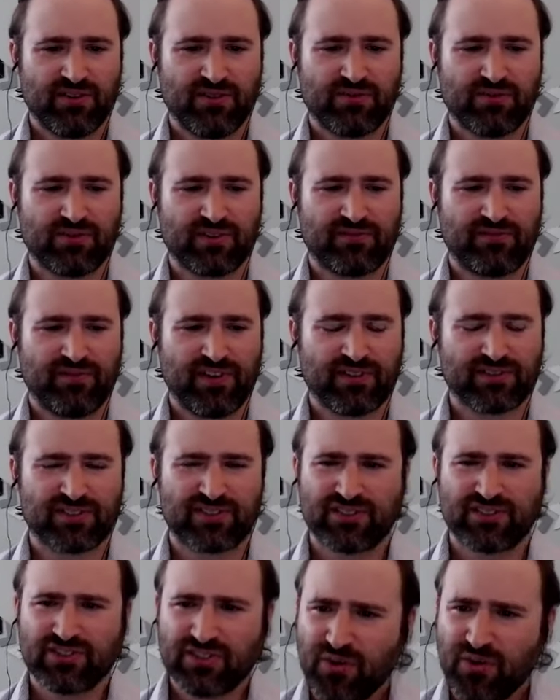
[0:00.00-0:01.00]
it felt
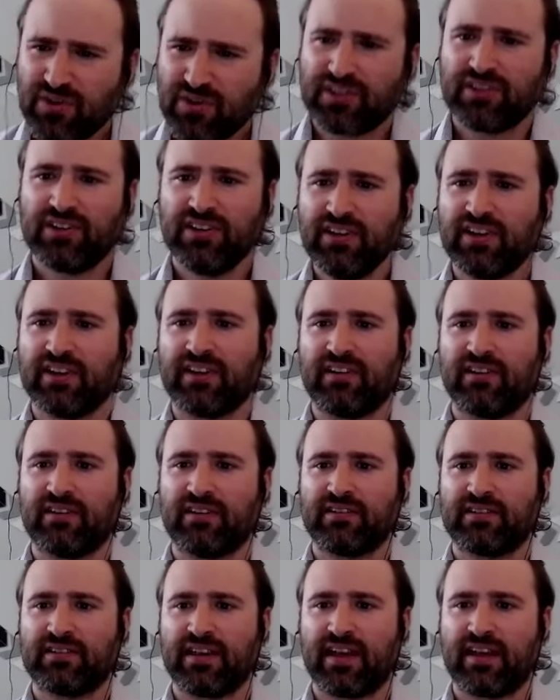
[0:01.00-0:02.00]
so good
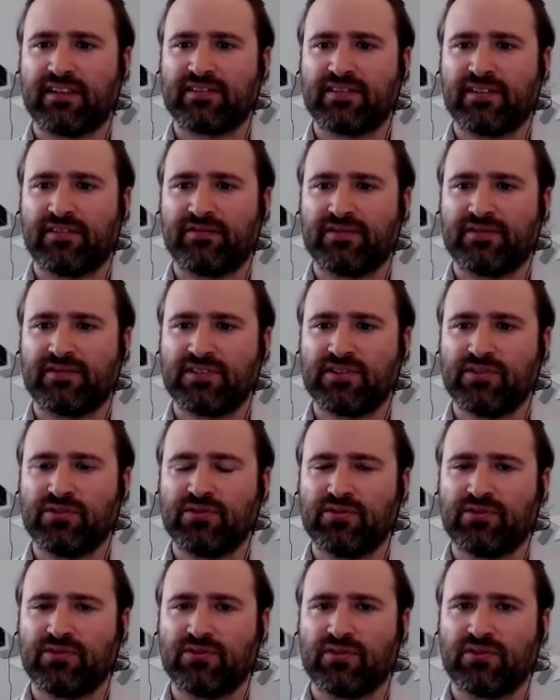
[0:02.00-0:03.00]
to
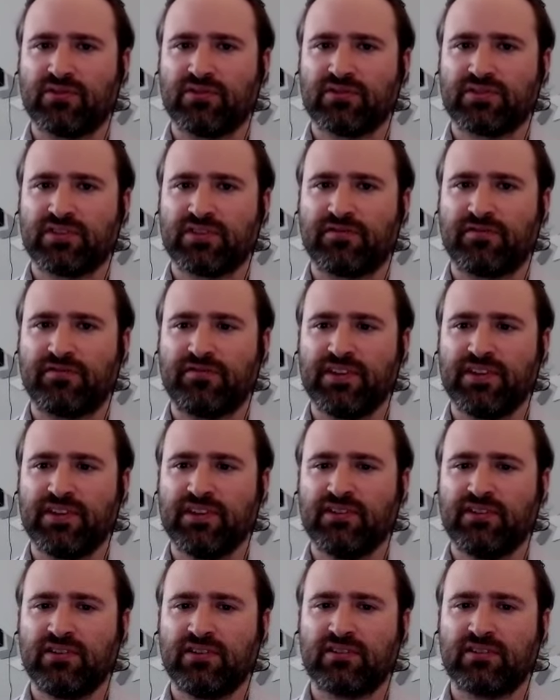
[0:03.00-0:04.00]

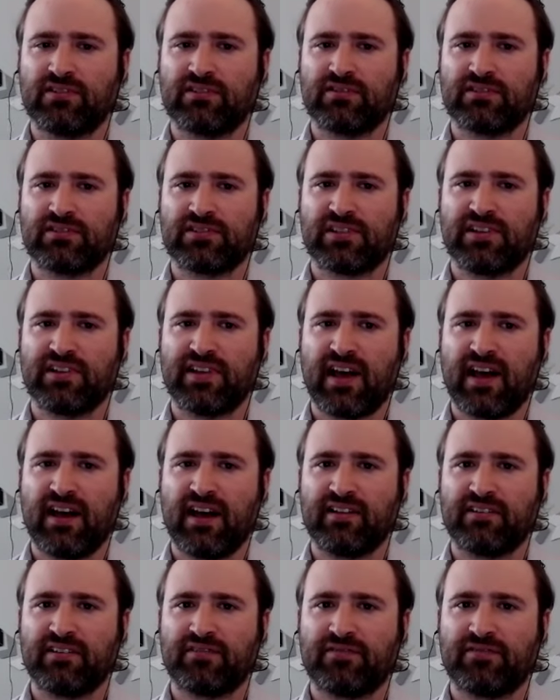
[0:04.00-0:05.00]
feel, to
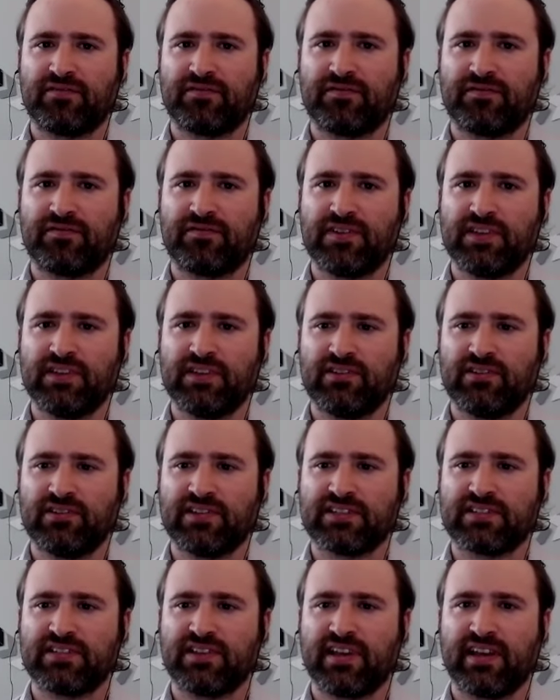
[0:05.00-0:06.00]
not feel
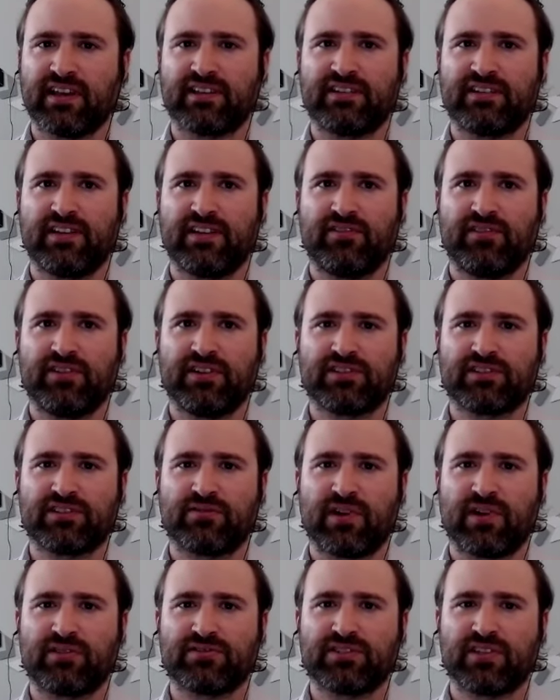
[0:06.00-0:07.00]
this negativity
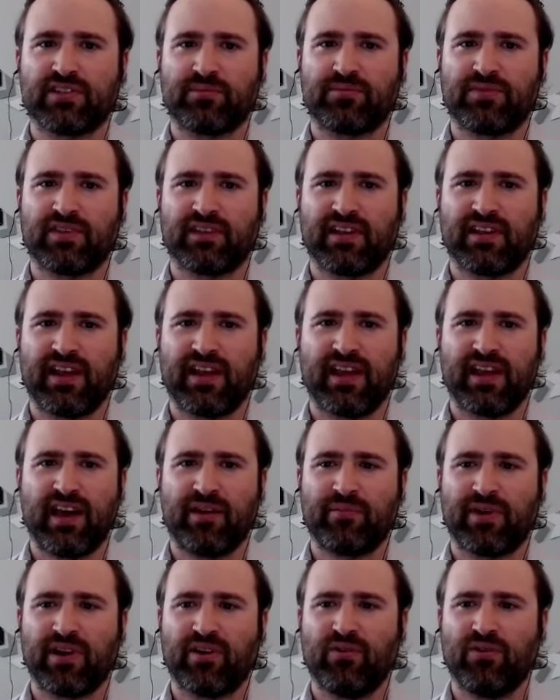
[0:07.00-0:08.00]
surround something that I had
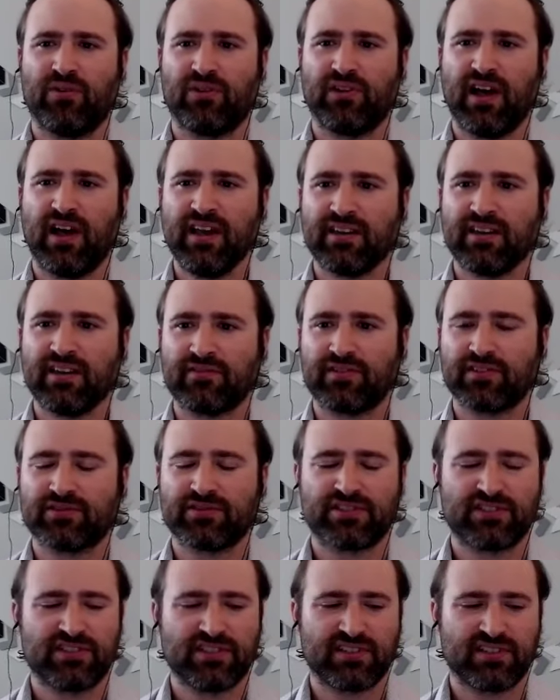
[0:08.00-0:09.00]
my whole life.
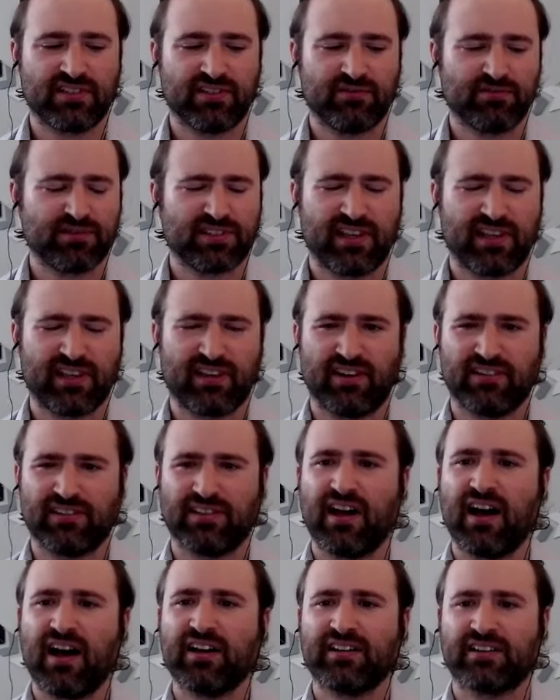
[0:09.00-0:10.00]
It was like
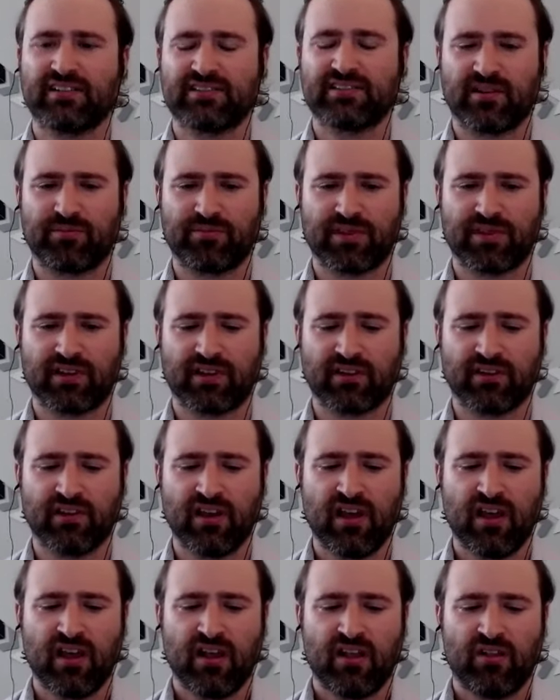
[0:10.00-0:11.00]
unlocking something. And
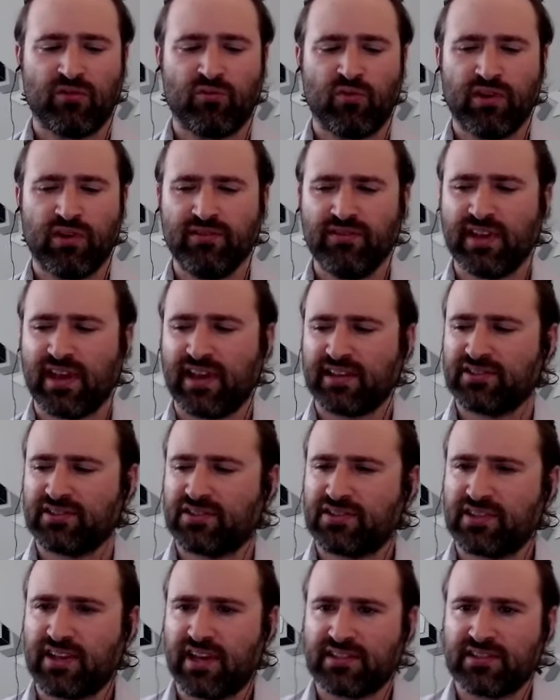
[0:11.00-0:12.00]
one of the
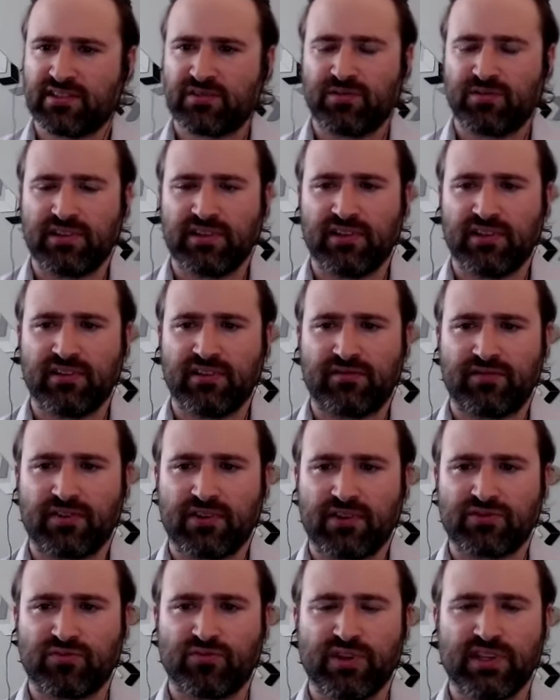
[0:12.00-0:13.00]
exercises we did in the
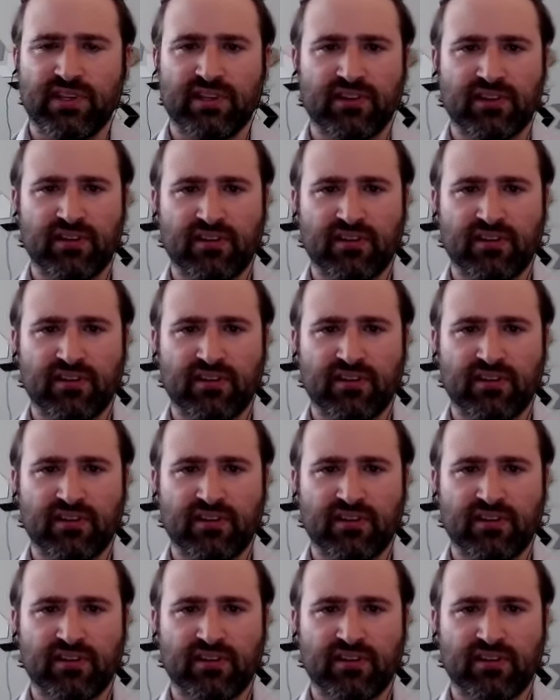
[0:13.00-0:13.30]
first week